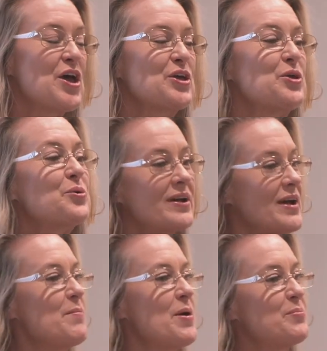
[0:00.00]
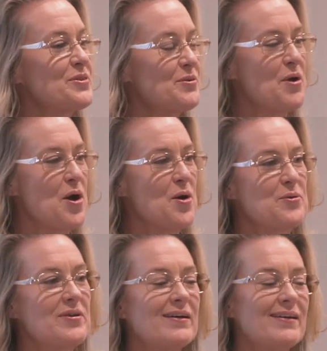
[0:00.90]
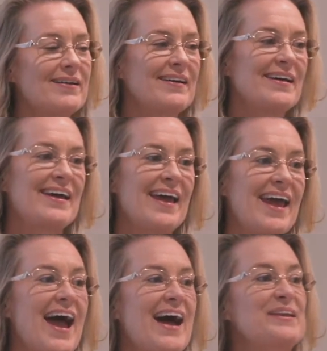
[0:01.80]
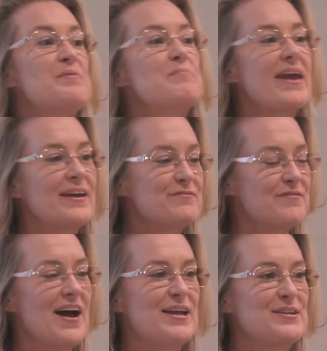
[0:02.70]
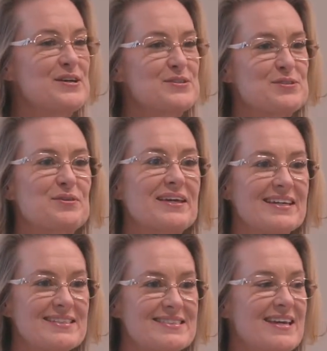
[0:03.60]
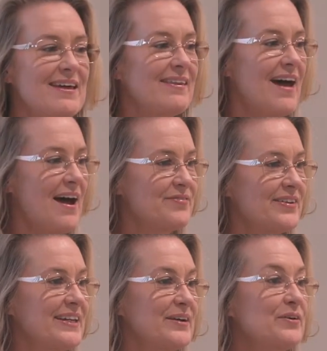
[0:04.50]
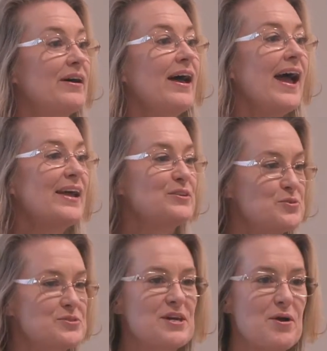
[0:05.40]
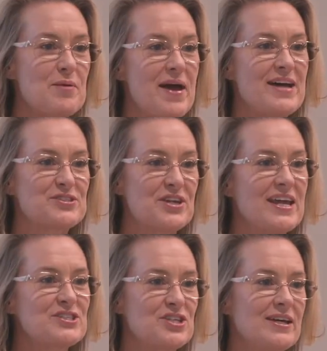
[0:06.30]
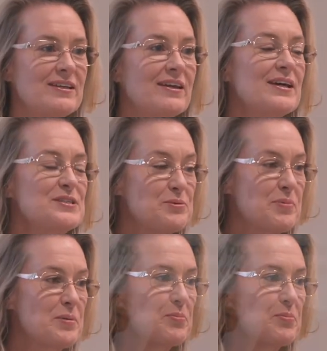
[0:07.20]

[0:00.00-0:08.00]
You can come up with your own and make it fun so the kids can laugh and giggle and use their imagination to be